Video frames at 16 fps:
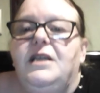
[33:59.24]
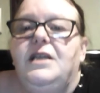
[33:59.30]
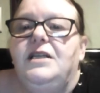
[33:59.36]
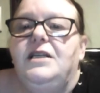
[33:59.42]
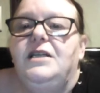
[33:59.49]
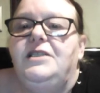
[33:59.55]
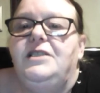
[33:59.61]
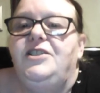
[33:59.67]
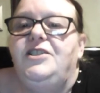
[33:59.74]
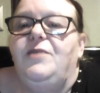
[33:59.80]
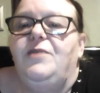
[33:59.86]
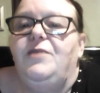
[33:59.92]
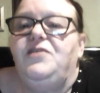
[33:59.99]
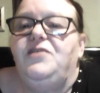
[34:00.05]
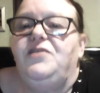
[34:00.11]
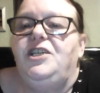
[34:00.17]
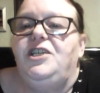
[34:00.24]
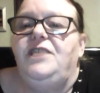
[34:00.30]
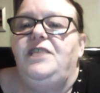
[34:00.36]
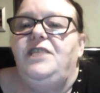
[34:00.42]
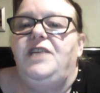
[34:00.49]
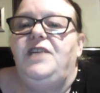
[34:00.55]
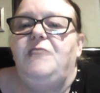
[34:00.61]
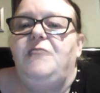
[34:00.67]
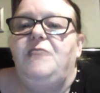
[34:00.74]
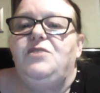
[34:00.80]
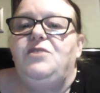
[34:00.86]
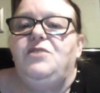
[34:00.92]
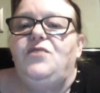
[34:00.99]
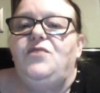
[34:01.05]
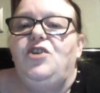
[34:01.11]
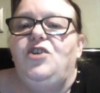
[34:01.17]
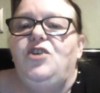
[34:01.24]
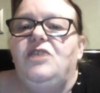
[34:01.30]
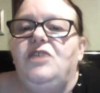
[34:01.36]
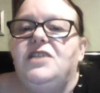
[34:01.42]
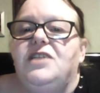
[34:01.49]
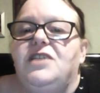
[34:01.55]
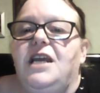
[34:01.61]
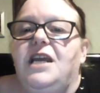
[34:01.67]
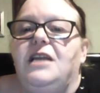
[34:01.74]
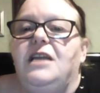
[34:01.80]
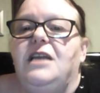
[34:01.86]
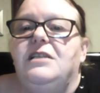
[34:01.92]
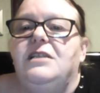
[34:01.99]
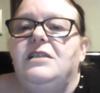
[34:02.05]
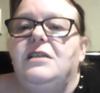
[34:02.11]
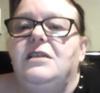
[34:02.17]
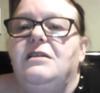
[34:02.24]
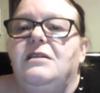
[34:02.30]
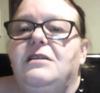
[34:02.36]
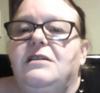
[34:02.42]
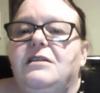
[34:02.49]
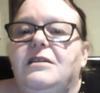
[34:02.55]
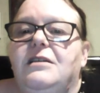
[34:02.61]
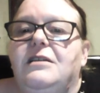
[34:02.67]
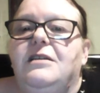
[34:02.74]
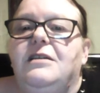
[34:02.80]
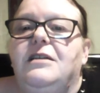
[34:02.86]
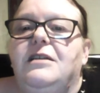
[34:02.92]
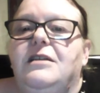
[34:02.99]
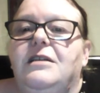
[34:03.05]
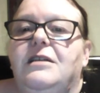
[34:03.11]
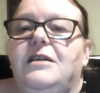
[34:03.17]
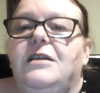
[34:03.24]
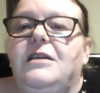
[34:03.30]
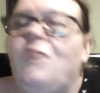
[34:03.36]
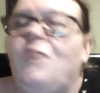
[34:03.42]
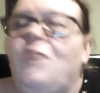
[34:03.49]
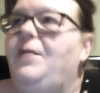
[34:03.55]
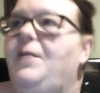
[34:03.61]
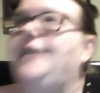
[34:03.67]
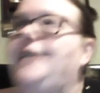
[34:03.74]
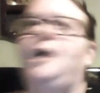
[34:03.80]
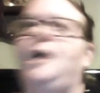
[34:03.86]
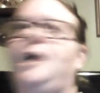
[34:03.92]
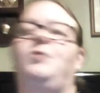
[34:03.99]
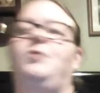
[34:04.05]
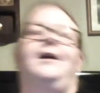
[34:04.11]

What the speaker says: Did you have to learn the names of all our states? Oh, me, no.